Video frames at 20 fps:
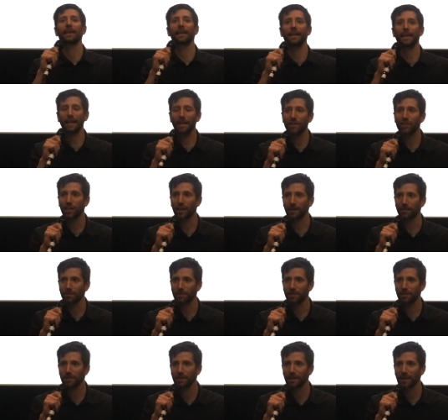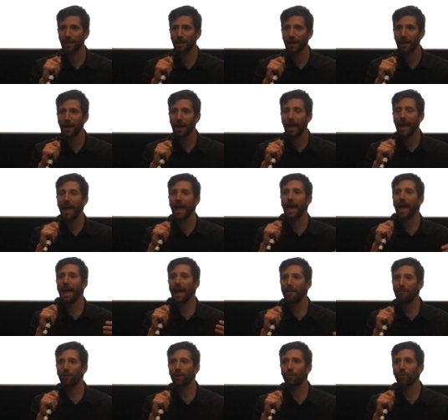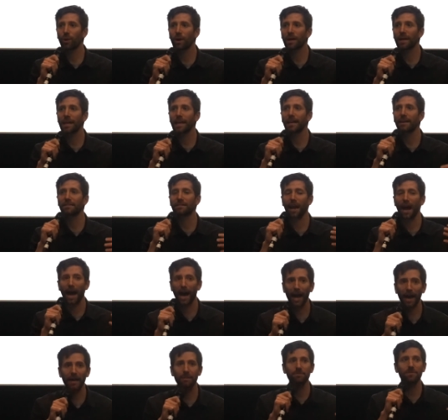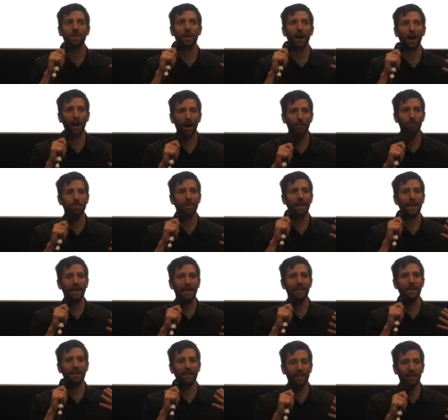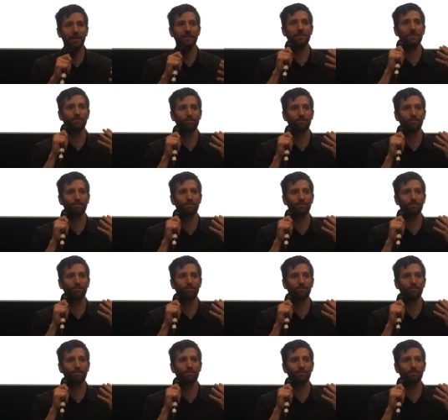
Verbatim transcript: Egypt, Everyone is hyped up in this